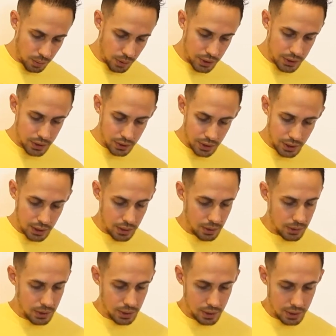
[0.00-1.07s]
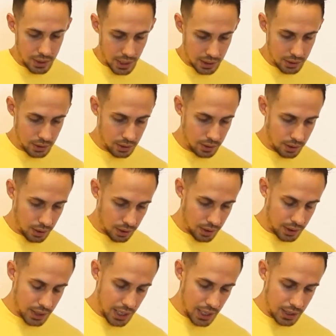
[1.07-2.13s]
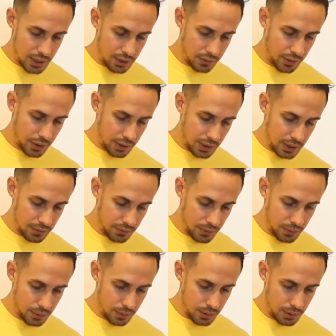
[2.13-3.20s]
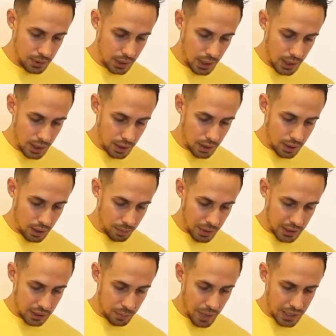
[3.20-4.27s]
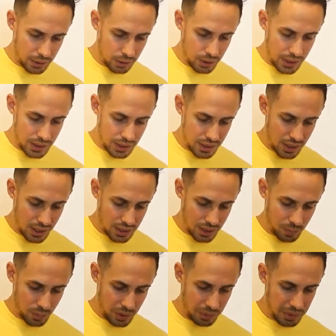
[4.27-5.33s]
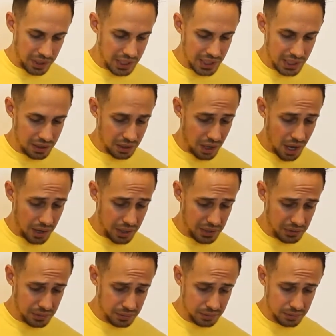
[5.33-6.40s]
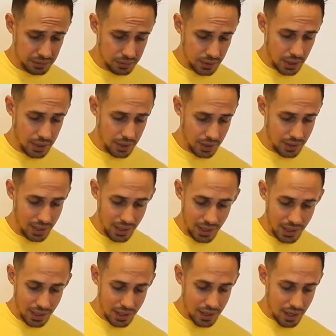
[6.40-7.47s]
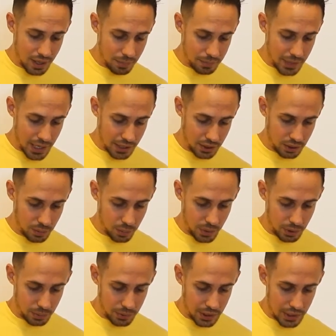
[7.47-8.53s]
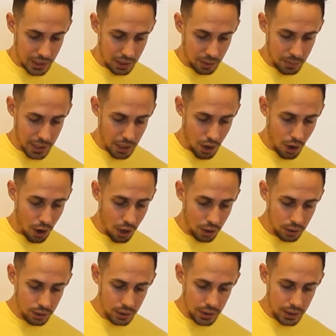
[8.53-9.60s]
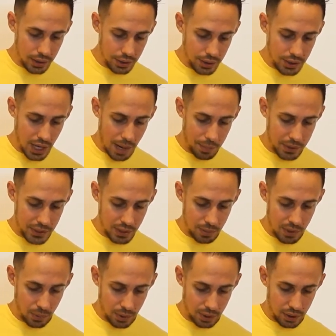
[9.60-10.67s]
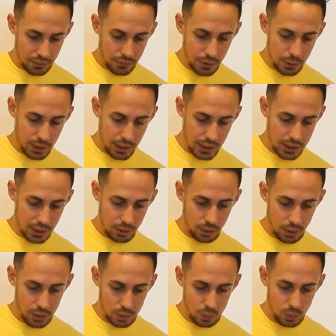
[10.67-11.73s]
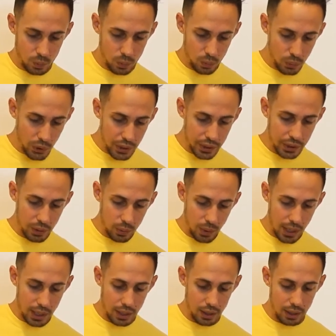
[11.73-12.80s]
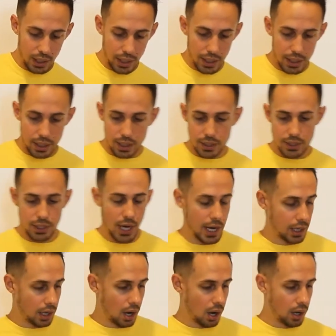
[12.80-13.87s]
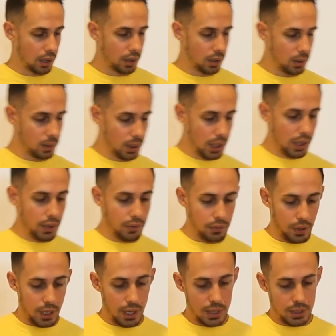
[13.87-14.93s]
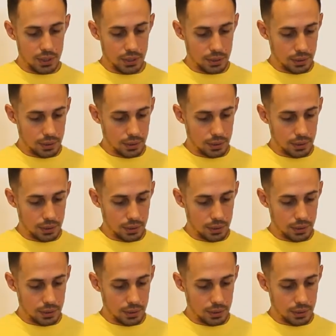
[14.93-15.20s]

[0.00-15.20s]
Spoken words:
still getting used to the texture or the taste of all these foods, like the microgreens. It's not something we really eat a lot of. Actually, we don't really eat them at all. It just happens to be one of the few things that grows really well inside a condo for us